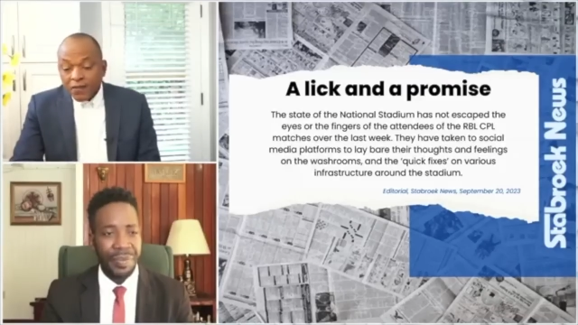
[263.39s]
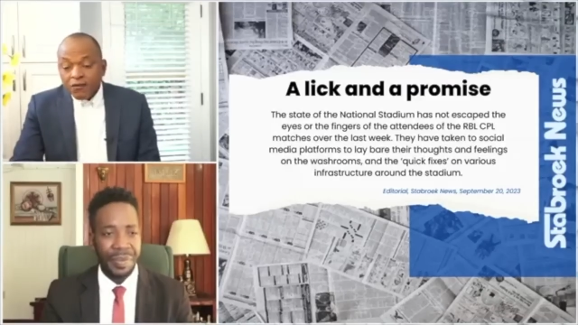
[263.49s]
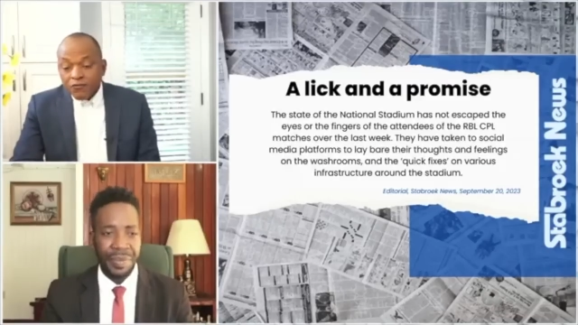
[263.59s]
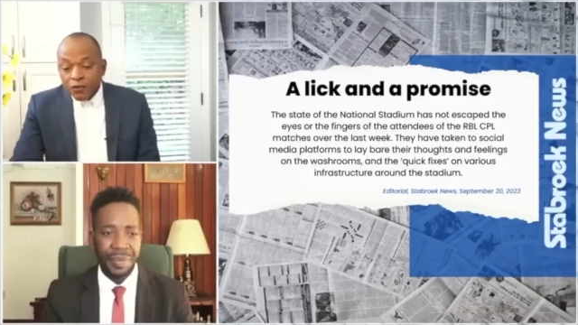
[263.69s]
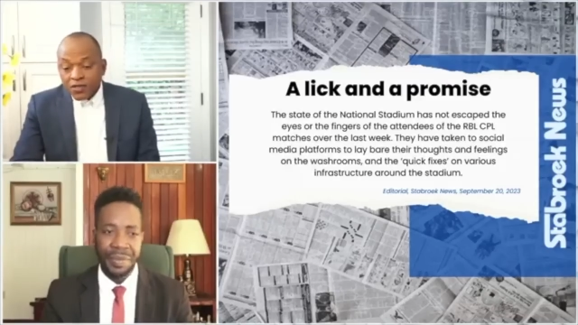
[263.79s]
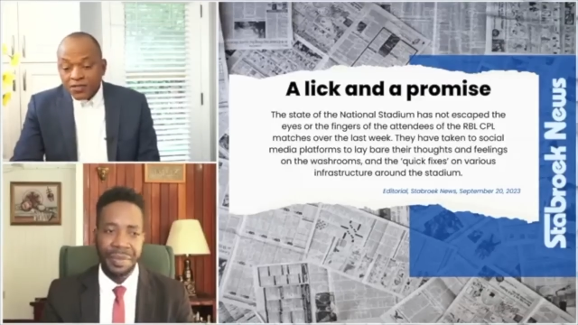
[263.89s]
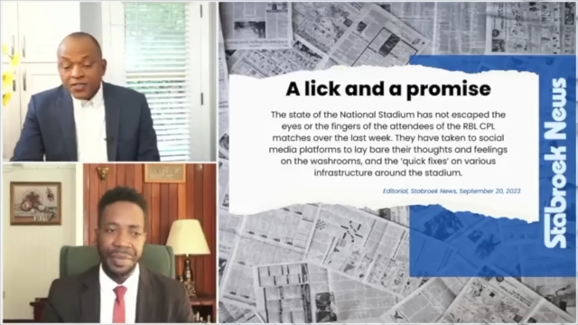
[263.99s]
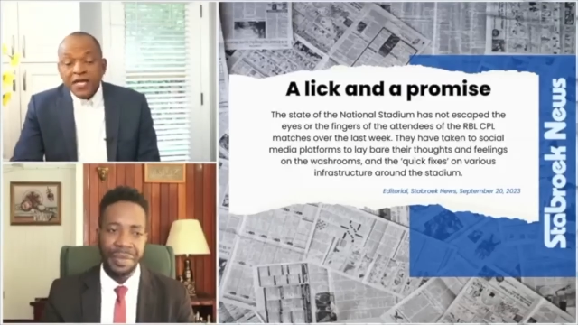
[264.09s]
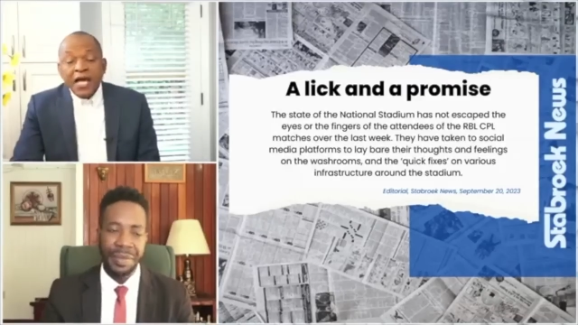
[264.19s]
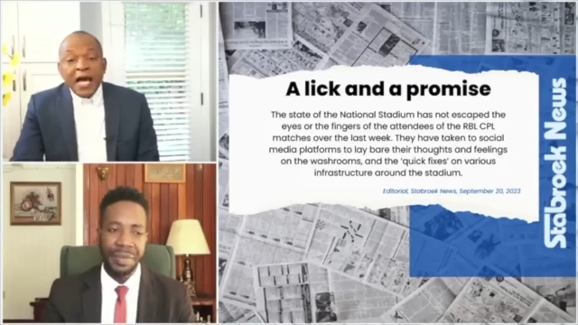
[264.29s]
Speaker 1: folks,
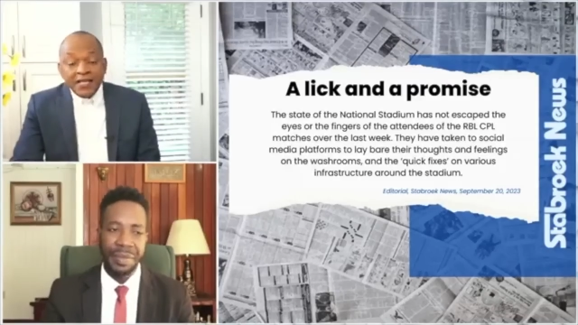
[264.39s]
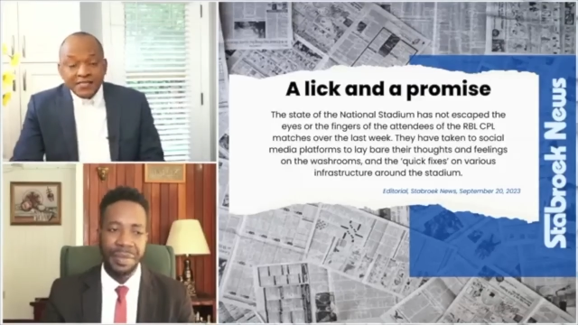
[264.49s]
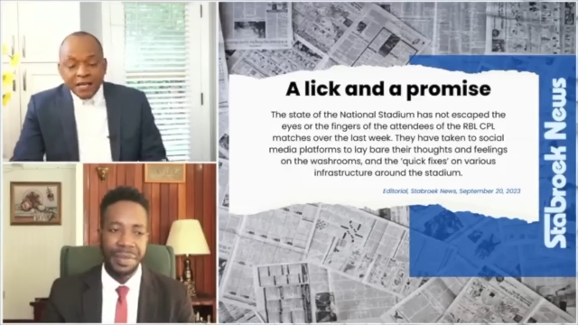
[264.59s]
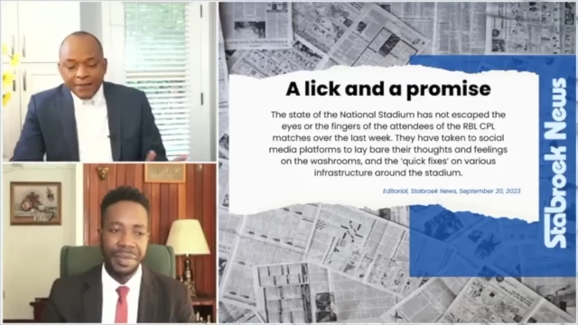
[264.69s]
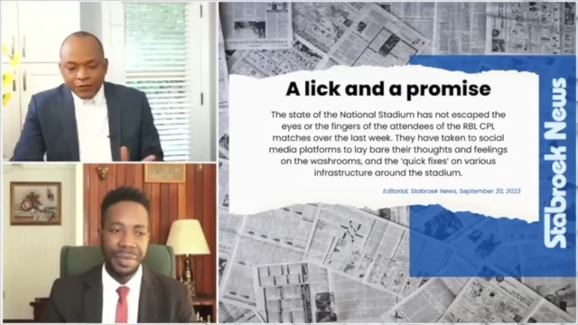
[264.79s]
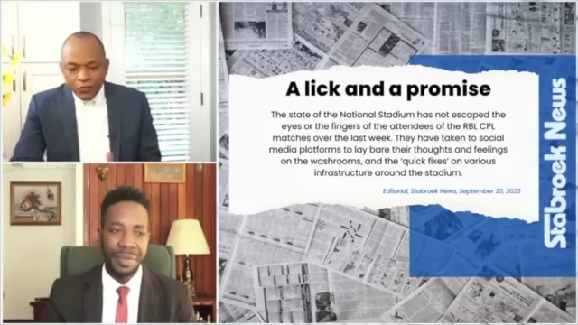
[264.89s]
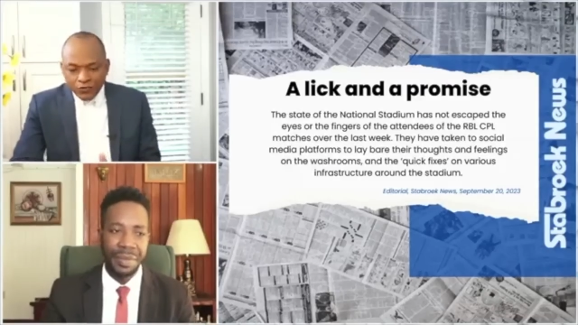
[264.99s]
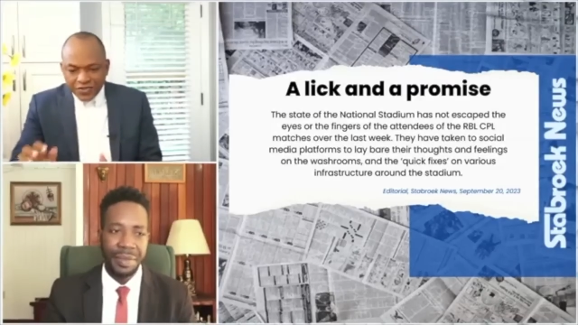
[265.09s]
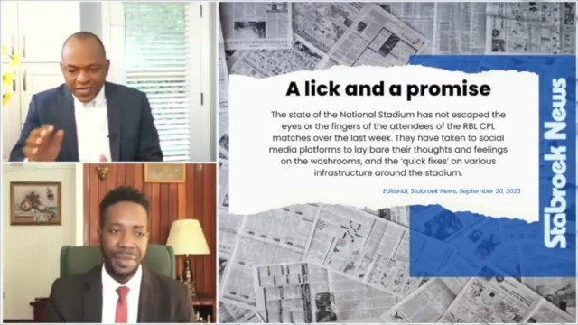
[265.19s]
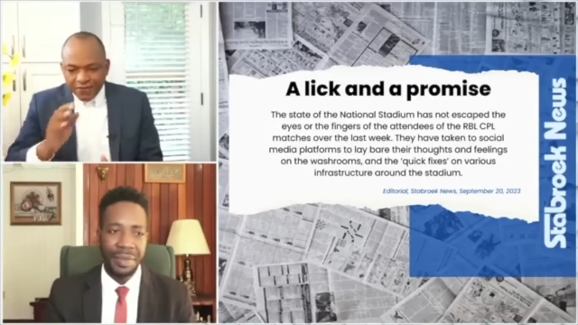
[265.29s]
as Stabroek News
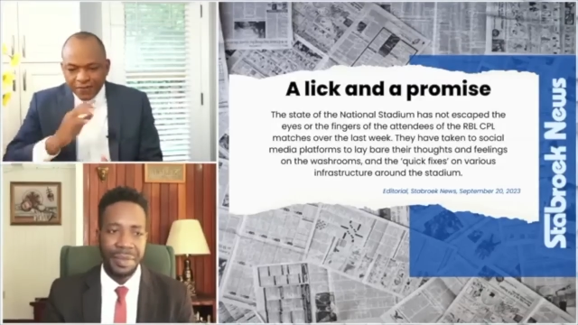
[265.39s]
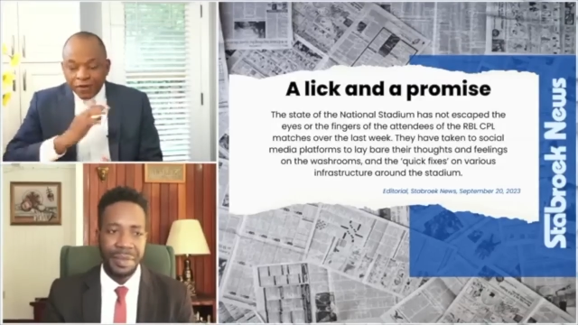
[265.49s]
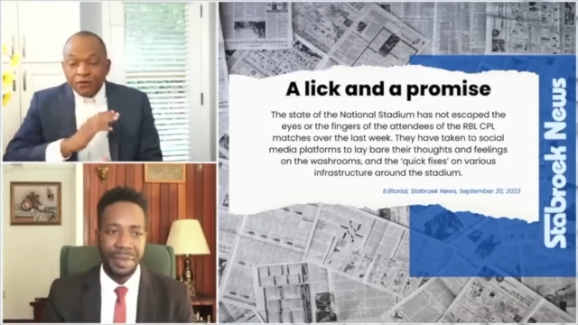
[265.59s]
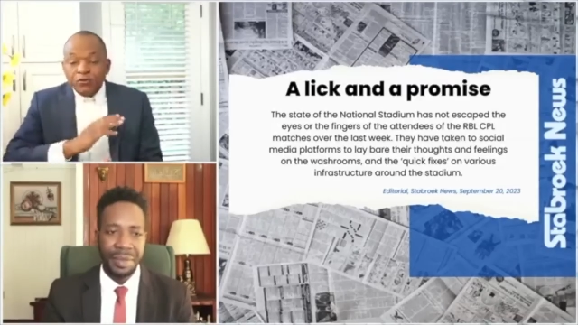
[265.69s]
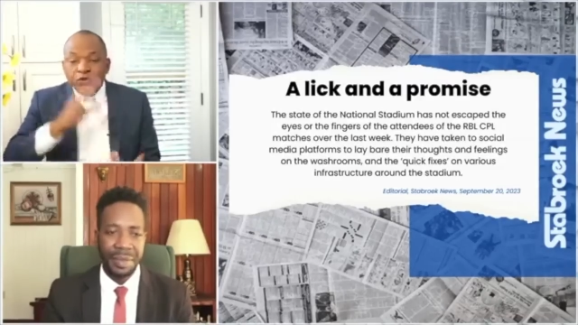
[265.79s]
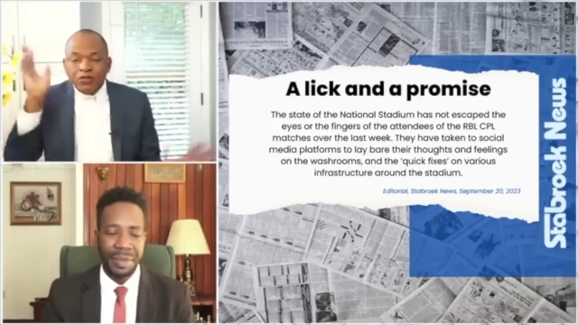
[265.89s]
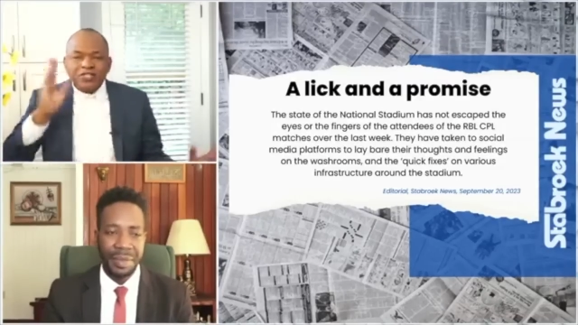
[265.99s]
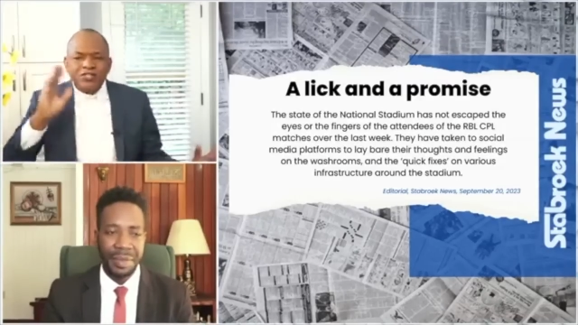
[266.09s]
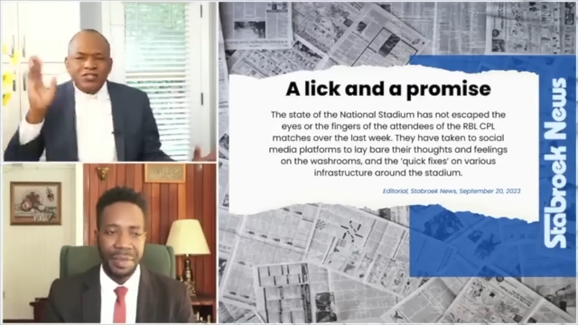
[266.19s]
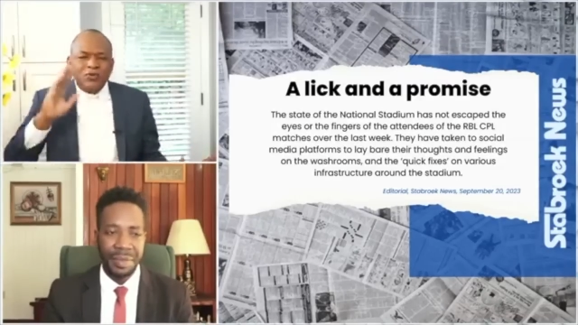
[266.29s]
said, took
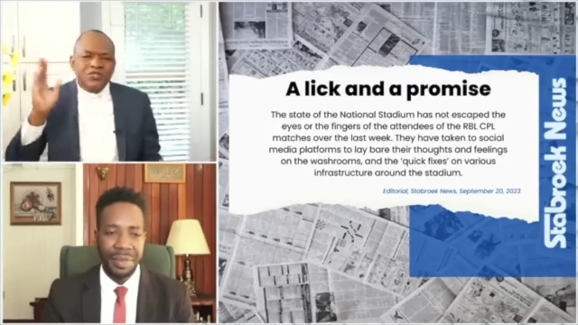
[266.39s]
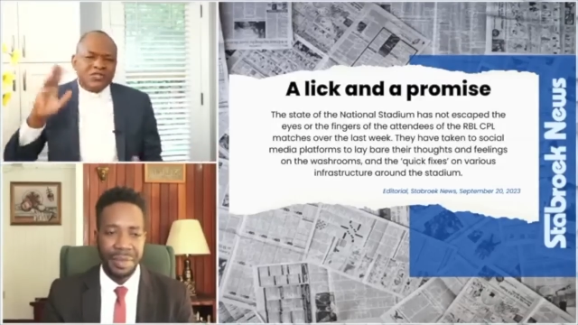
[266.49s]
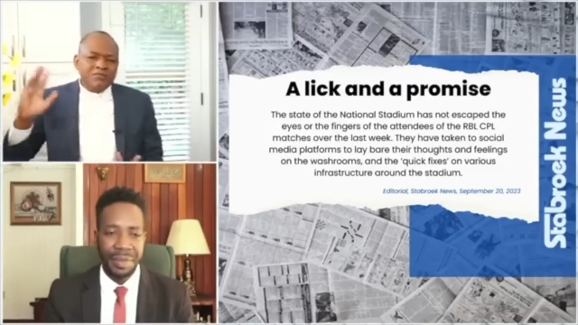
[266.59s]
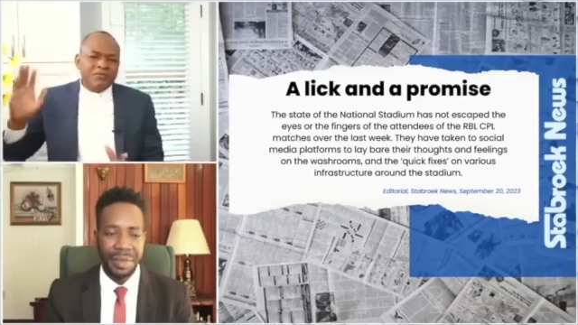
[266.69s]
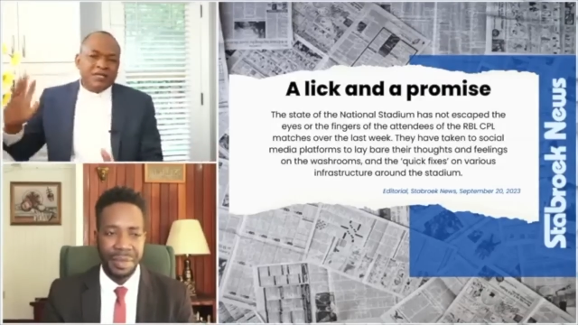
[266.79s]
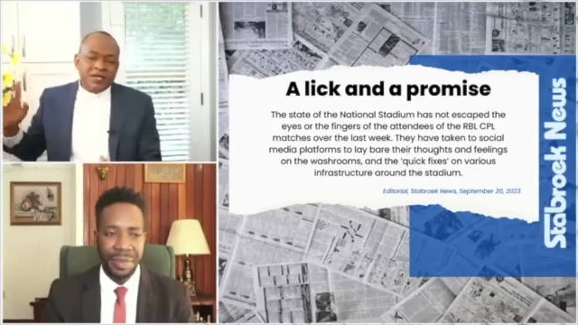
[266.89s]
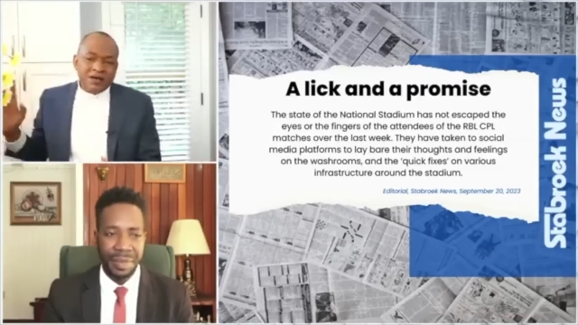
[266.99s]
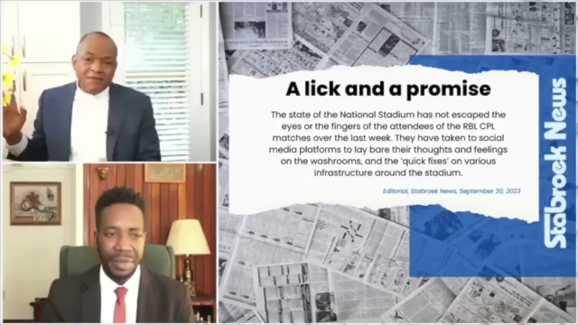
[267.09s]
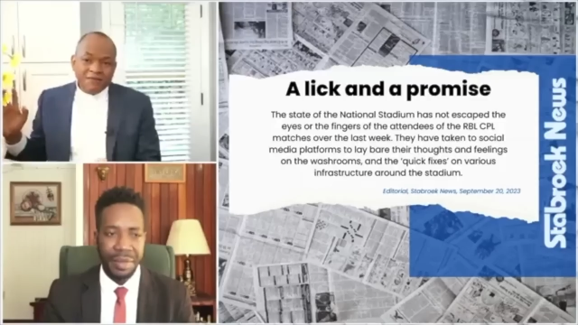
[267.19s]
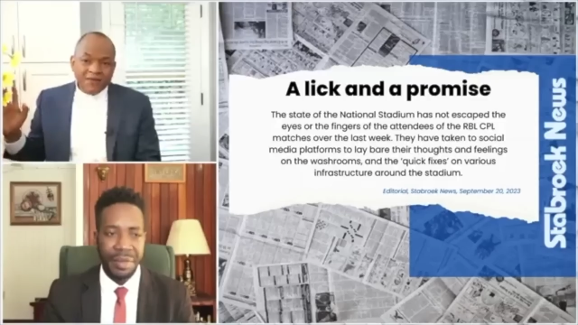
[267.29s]
to social media.